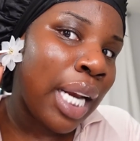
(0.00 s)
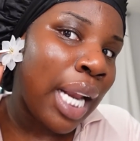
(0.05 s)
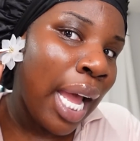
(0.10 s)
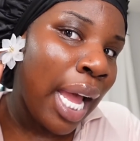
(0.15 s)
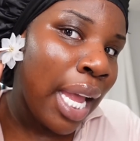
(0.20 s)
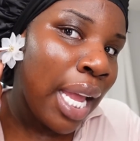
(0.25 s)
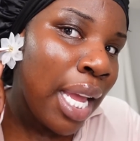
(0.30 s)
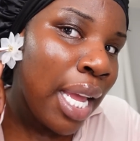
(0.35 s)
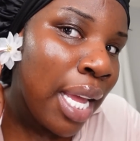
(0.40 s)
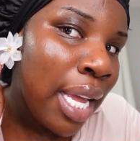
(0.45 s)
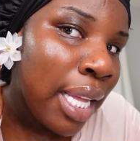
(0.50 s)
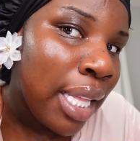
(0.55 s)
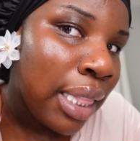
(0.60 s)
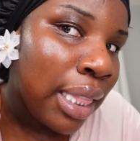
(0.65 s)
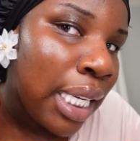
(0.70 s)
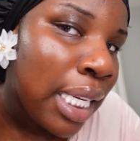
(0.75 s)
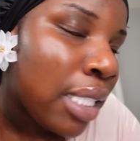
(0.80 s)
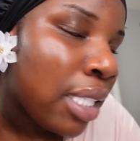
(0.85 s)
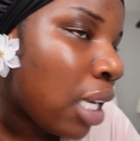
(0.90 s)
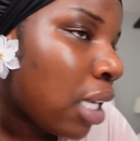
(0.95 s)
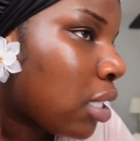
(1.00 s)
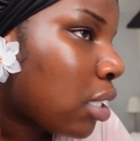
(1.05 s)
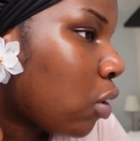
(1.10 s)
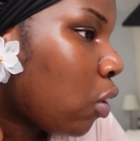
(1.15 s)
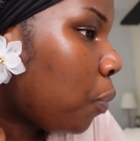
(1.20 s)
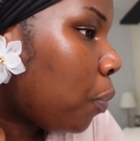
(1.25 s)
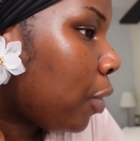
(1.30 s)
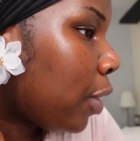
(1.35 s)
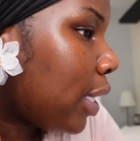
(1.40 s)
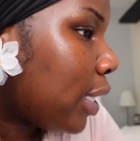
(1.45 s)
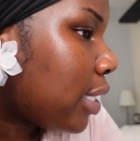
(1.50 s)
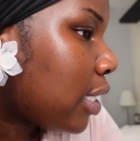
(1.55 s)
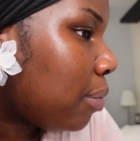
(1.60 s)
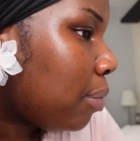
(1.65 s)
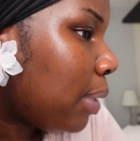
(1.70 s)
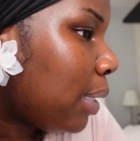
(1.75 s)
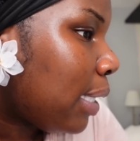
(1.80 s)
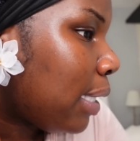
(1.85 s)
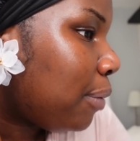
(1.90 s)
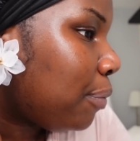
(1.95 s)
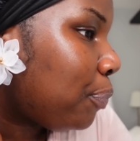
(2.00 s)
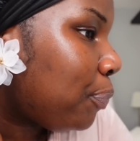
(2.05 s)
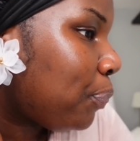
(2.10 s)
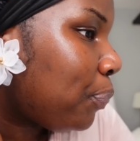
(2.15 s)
Like these are so pretty to me